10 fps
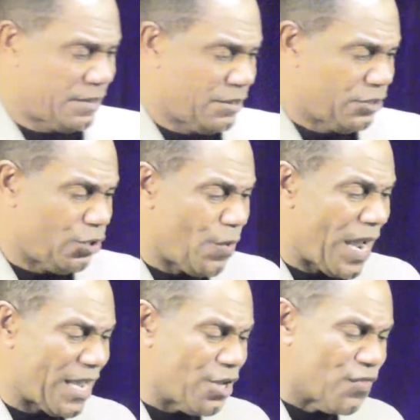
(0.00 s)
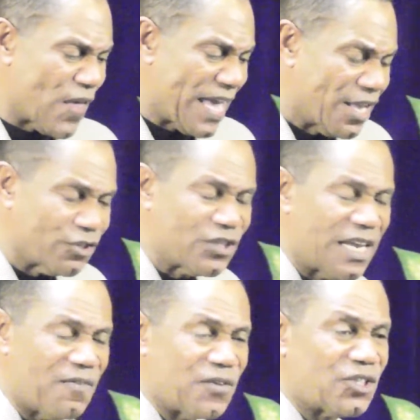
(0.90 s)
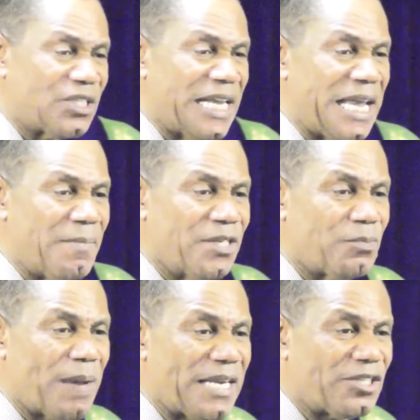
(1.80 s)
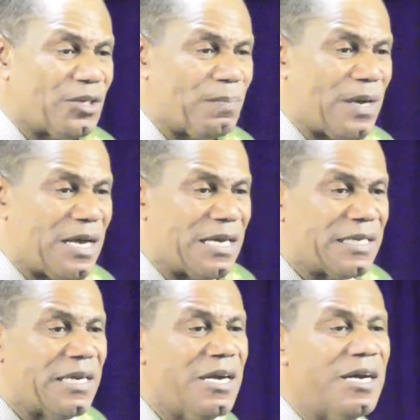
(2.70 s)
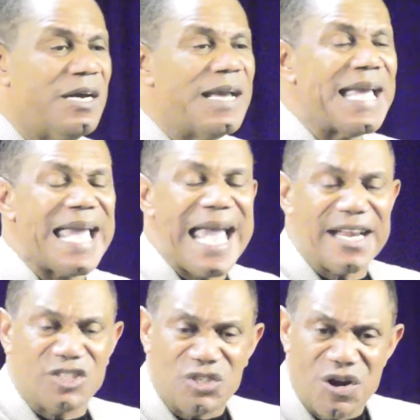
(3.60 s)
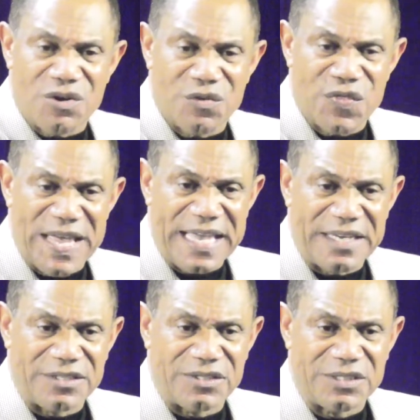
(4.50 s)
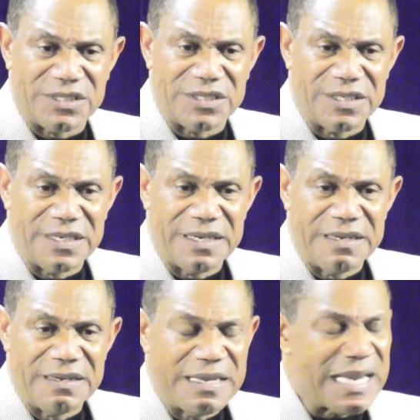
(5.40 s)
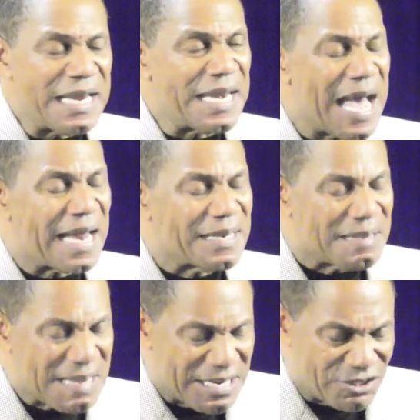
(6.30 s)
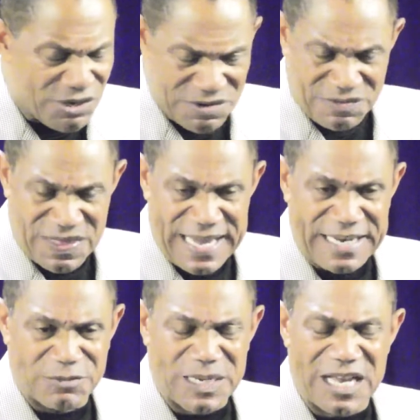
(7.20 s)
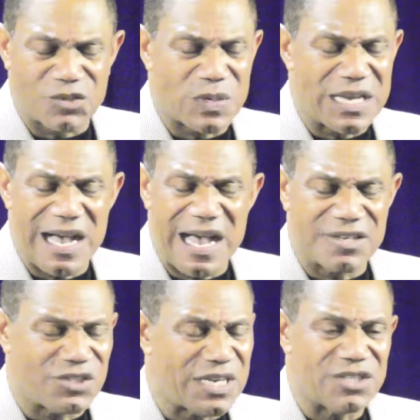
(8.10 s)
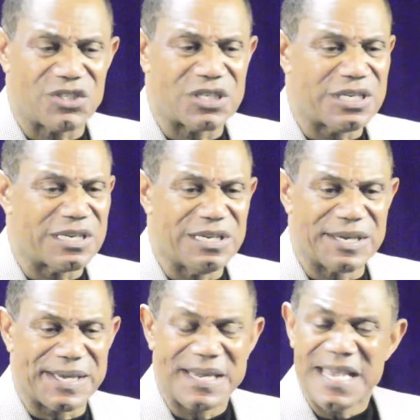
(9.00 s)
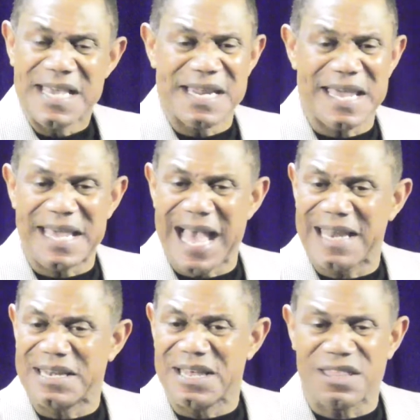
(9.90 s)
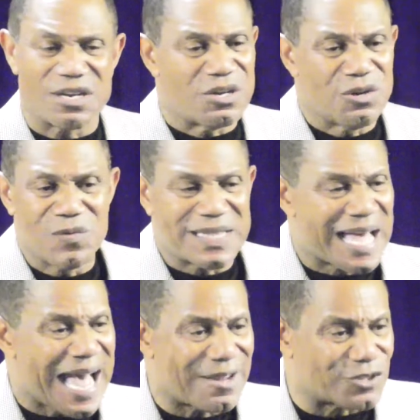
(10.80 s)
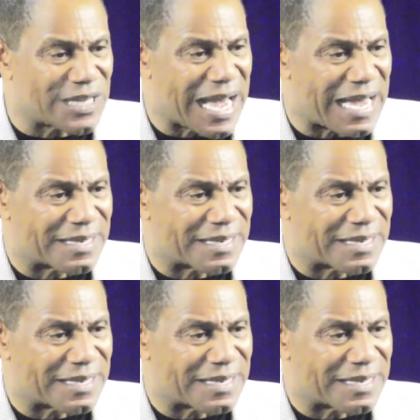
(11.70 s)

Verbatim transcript: to where you think your self-esteem is based upon external things and not internal things. Because when God says you're good looking, it ain't got nothing to do with the outside.